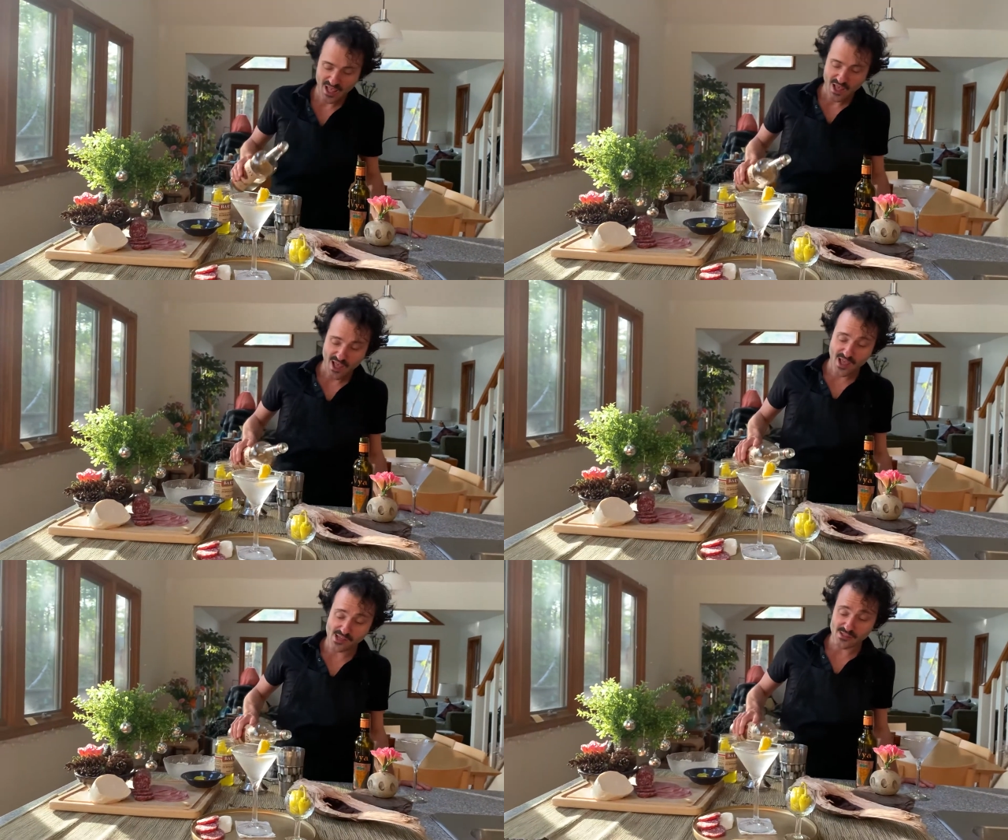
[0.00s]

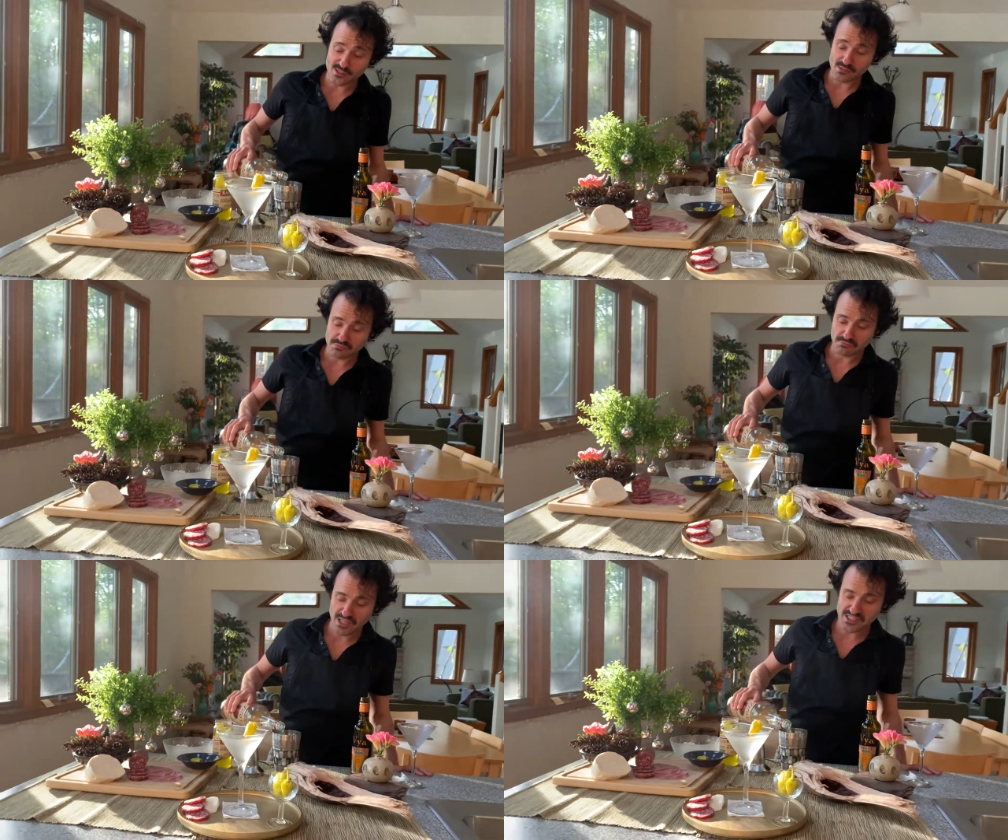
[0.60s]
and
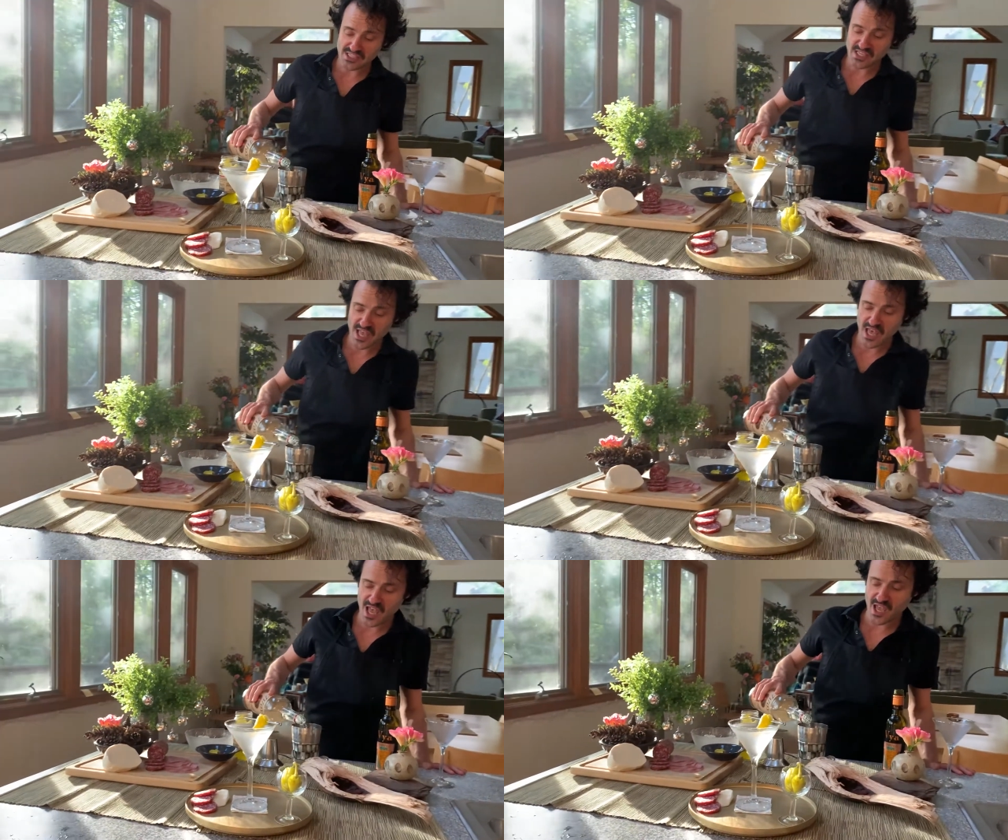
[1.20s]
let's
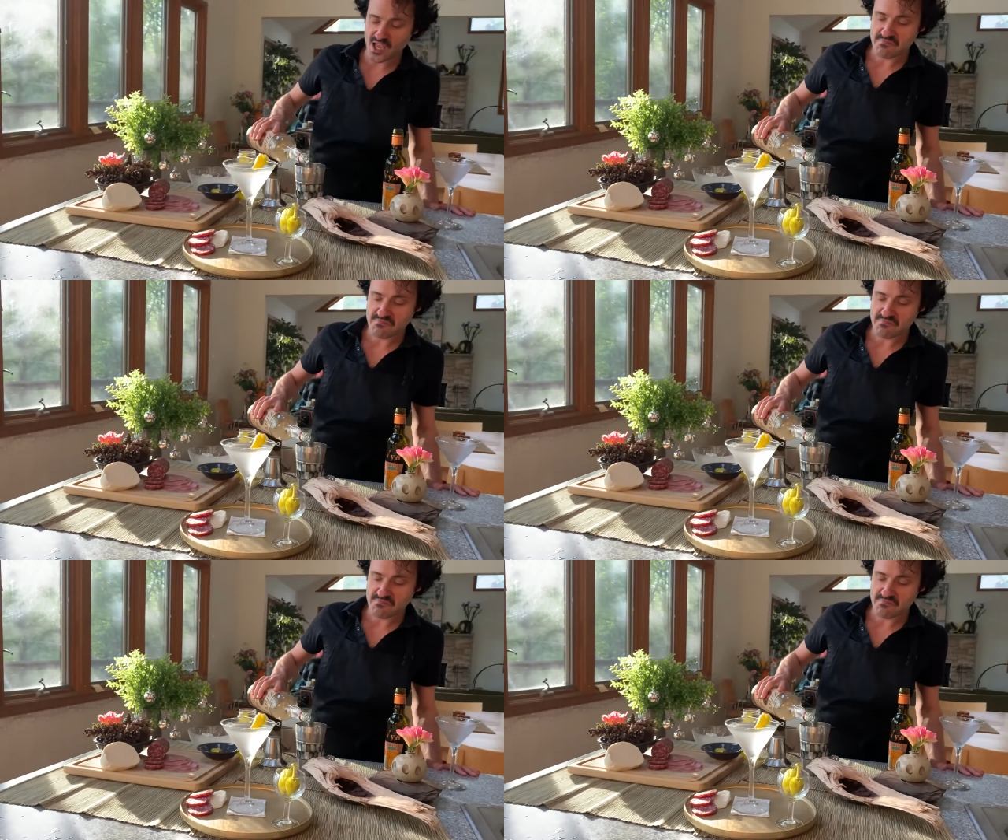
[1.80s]
say